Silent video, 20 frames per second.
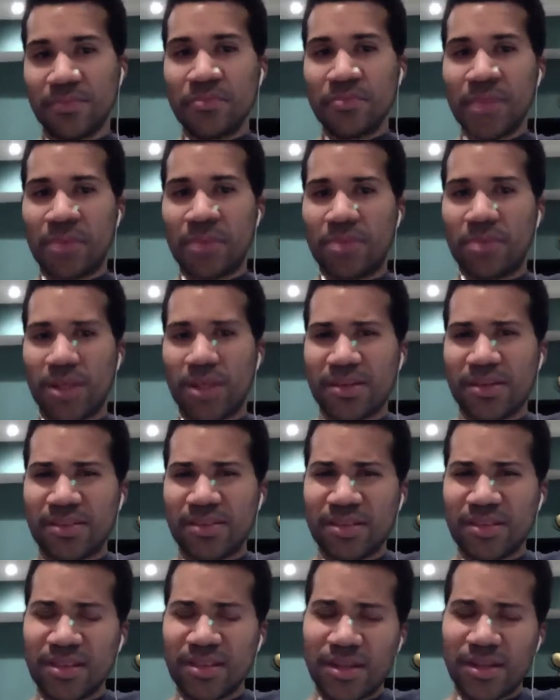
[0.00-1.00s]
But I
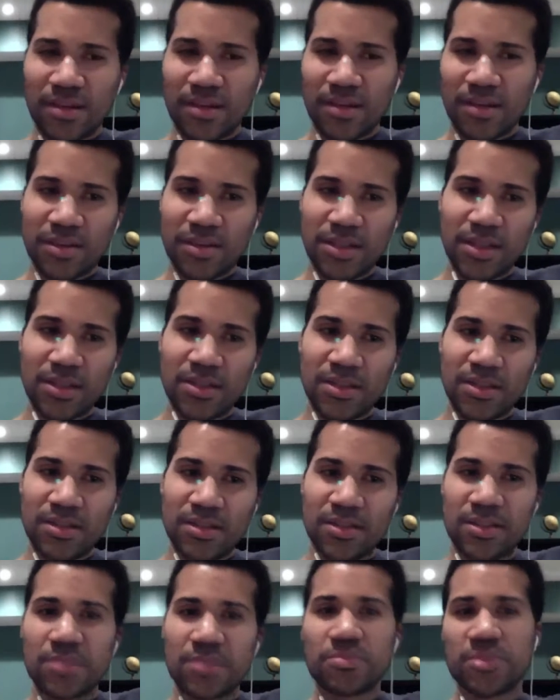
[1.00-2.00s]
think it
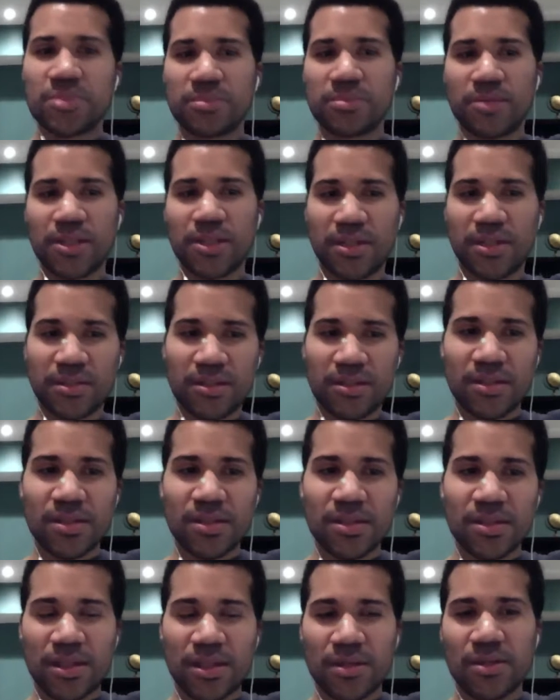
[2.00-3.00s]
is simple, but I
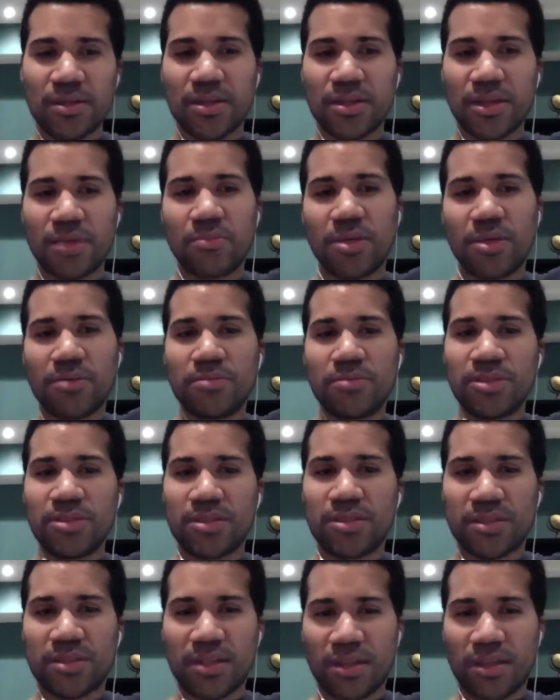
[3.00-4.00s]
think they may be
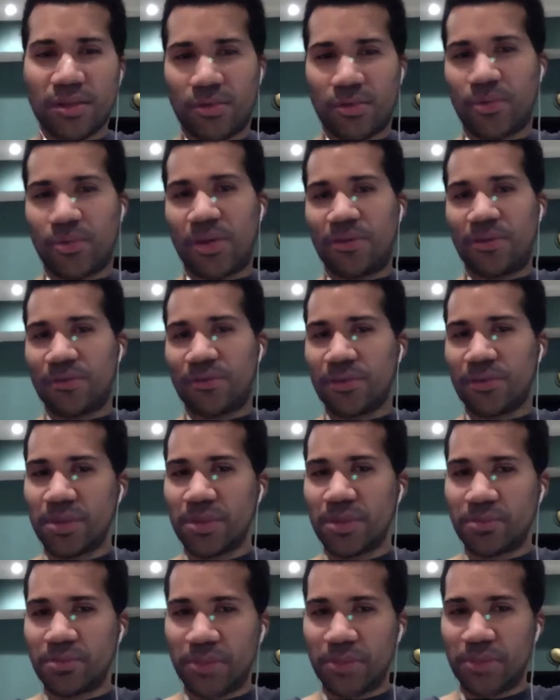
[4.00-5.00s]
staying away from
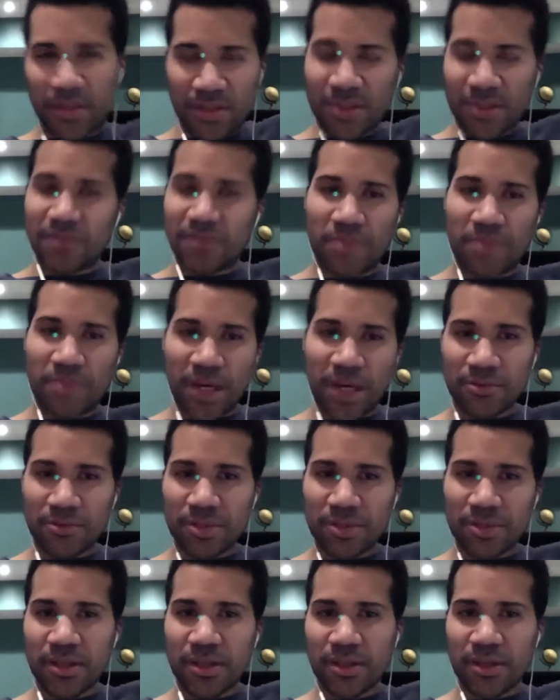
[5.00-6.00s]
it because of
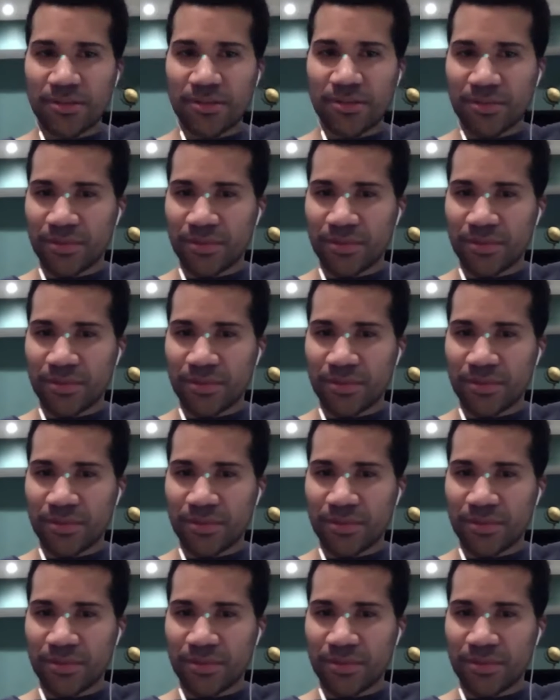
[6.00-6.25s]
battery life.